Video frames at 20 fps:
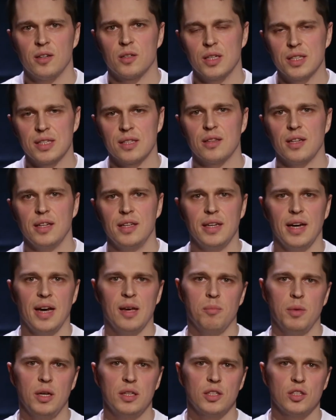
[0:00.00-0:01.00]
Recently, I
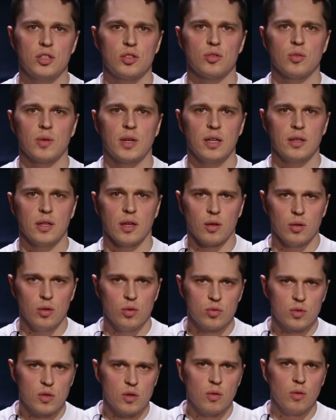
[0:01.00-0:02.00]
managed to get a
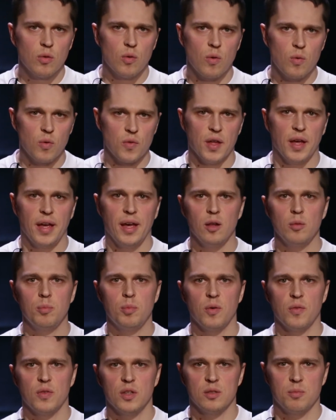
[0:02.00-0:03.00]
closer look with the help
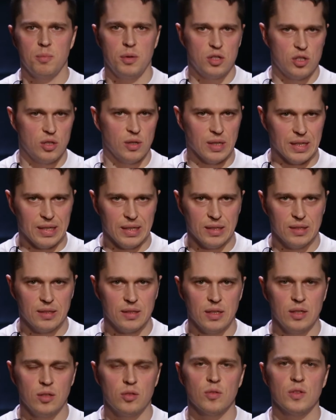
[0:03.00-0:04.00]
of the specialists
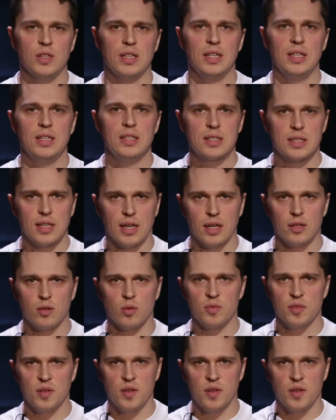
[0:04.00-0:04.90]
into the inside of